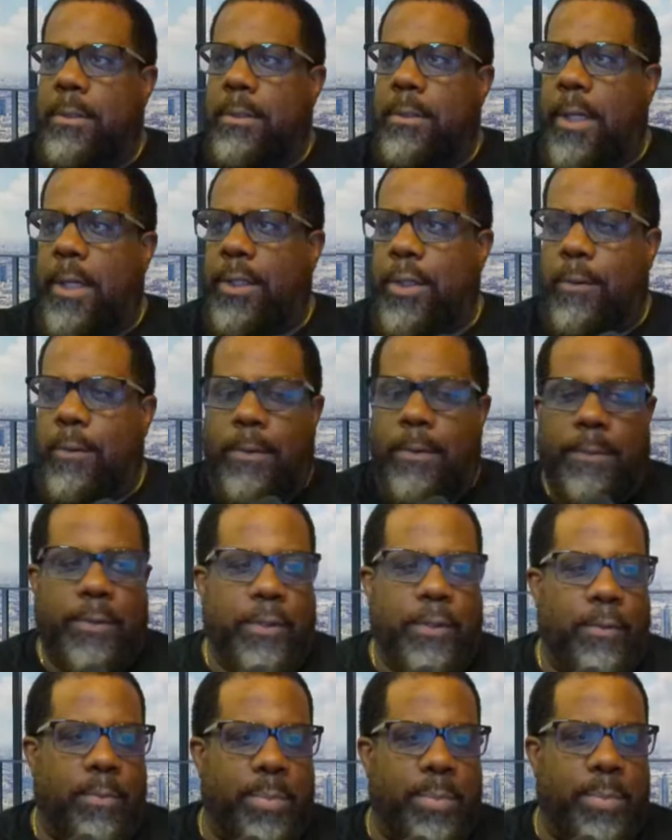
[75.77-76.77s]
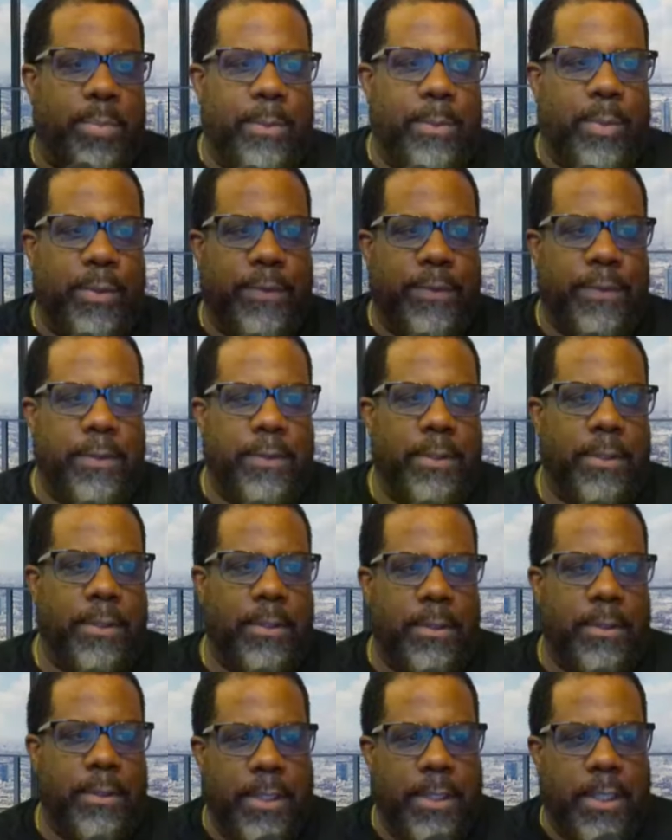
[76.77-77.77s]
Look at the crypto bubbles,
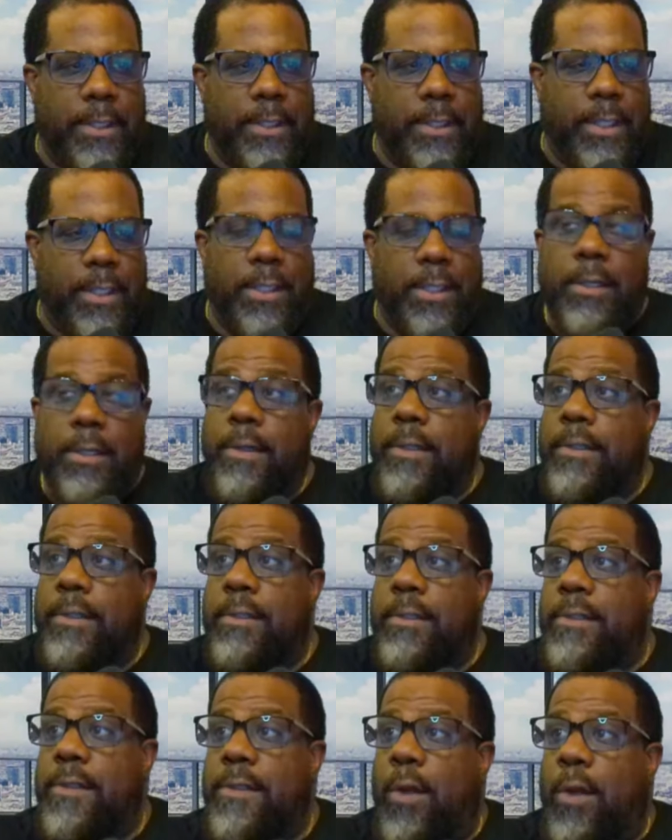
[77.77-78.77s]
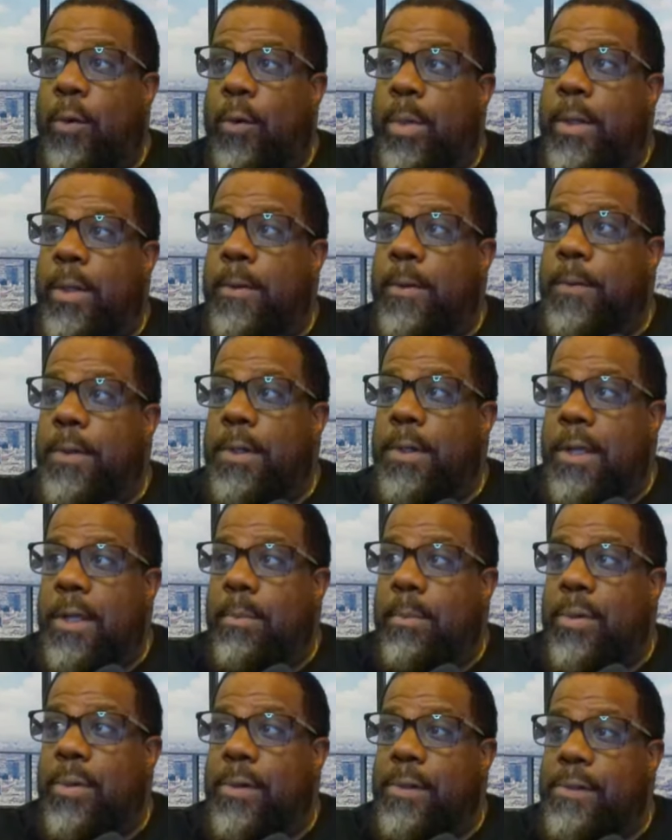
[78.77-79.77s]
look at the current Turbo
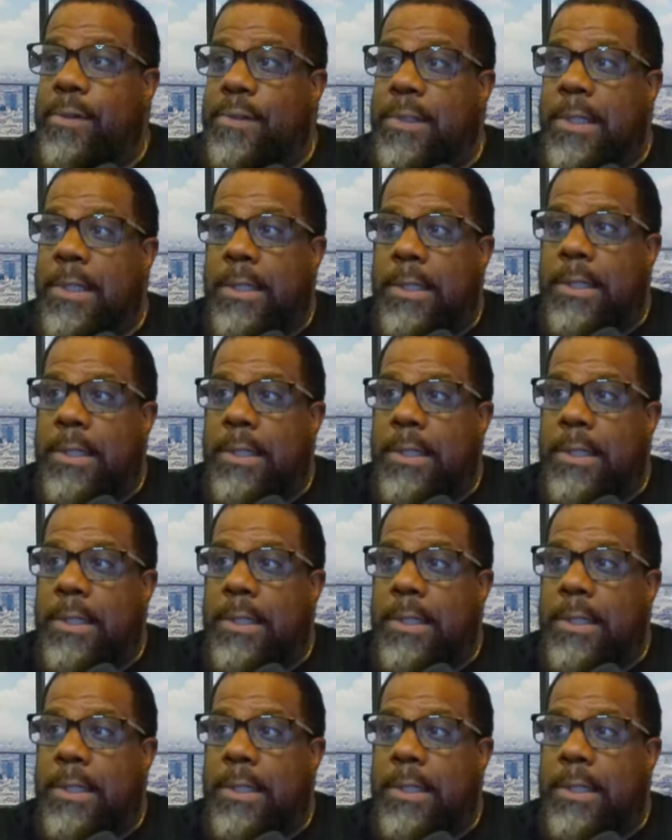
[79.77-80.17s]
numbers,